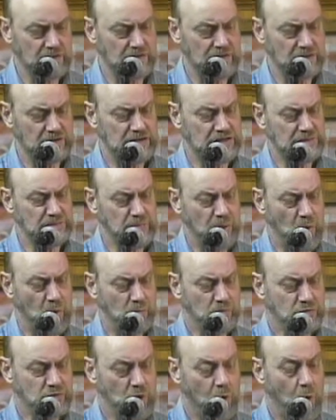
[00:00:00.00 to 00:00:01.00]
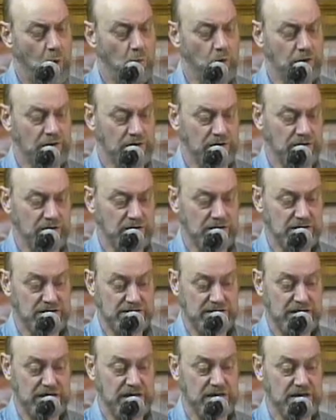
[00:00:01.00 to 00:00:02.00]
This poem's colon is
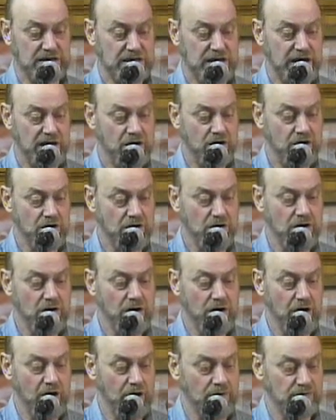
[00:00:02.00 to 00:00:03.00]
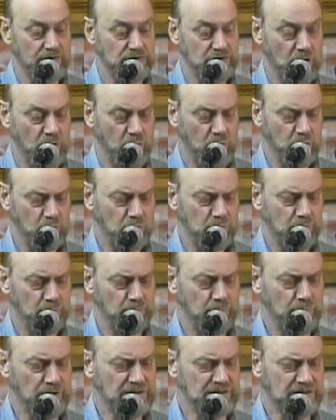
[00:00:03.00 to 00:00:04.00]
taking care of its own
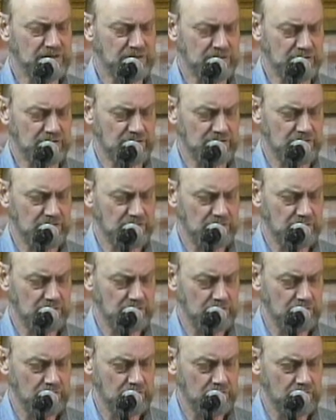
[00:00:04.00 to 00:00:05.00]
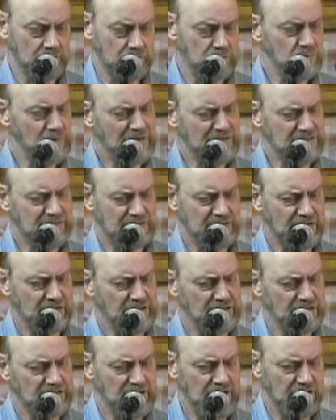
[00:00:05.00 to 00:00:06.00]
business. Do not
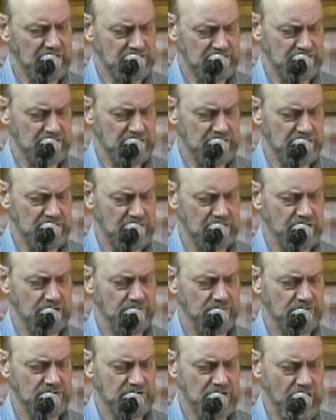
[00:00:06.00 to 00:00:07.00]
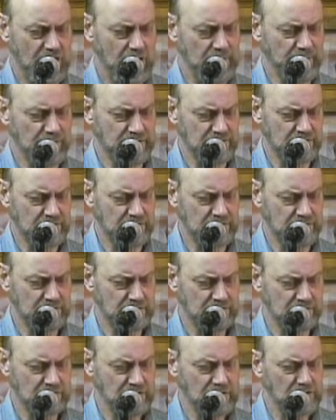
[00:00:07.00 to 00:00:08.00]
second guess any of its comments.
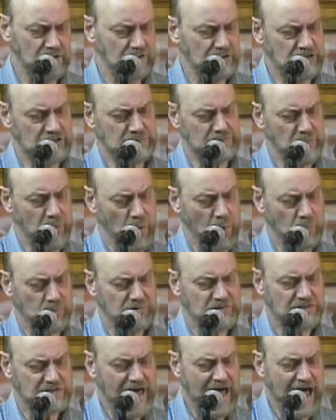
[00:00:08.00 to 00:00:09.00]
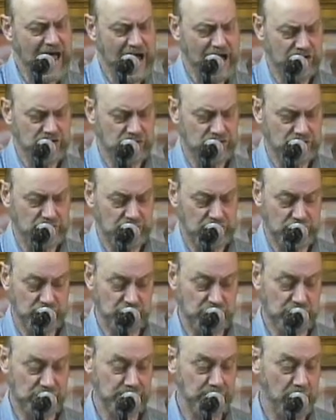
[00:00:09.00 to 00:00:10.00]
This poem's dash is
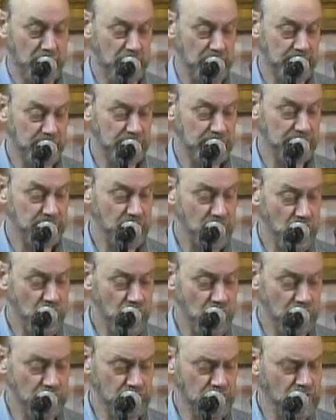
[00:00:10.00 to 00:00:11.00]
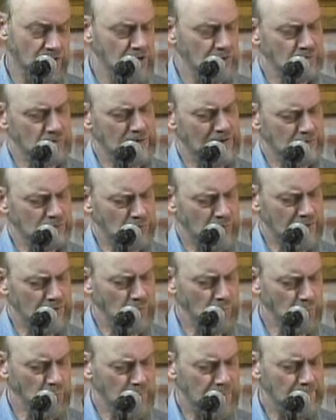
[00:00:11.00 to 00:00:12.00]
just part of its verb. Do not try to
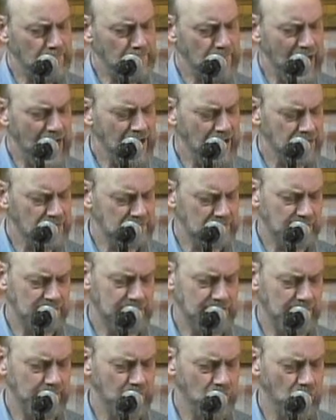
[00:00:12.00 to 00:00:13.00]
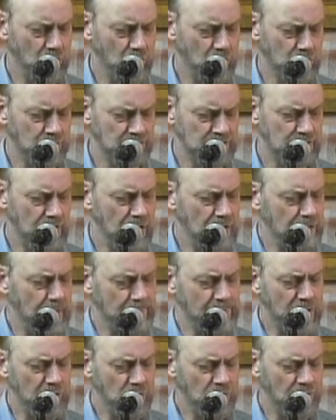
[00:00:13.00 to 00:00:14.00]
rebalance its semicolons. Come
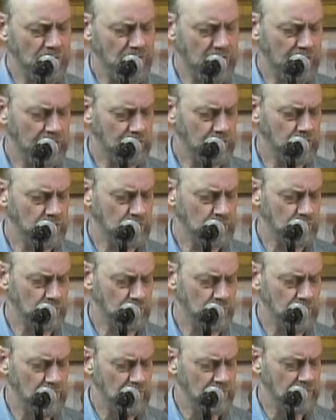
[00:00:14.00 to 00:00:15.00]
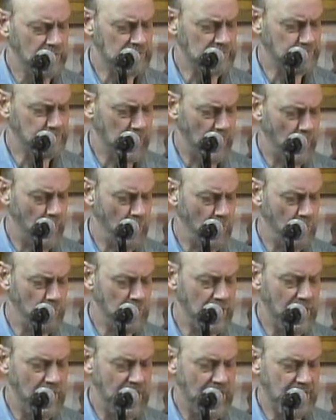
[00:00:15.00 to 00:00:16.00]
here a thing or two. This poem
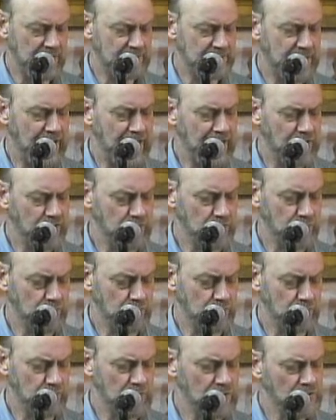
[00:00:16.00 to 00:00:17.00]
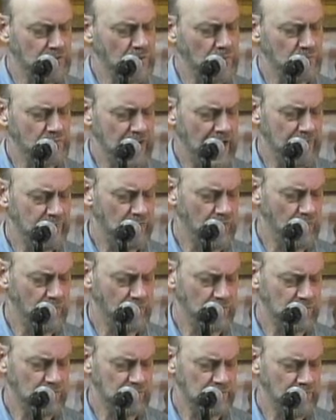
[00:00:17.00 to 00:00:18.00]
has an attitude. Don't cavil
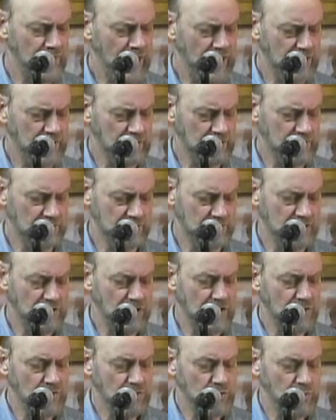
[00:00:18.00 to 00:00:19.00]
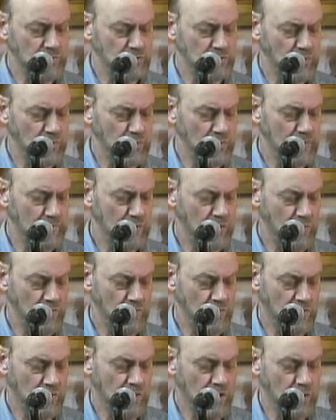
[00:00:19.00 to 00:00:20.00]
over some ions. Don't quibble
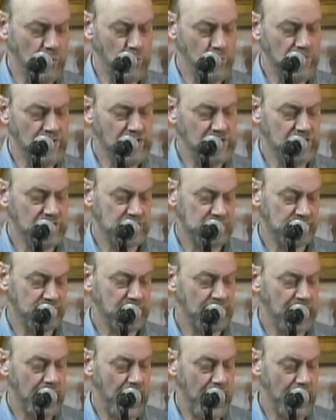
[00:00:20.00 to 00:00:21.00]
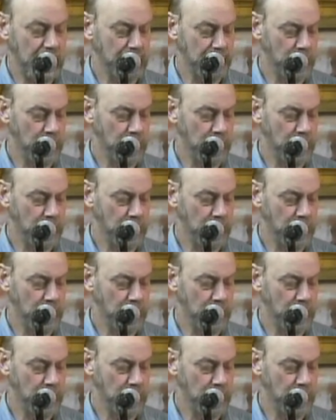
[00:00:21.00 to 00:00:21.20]
over quiddities of Edeline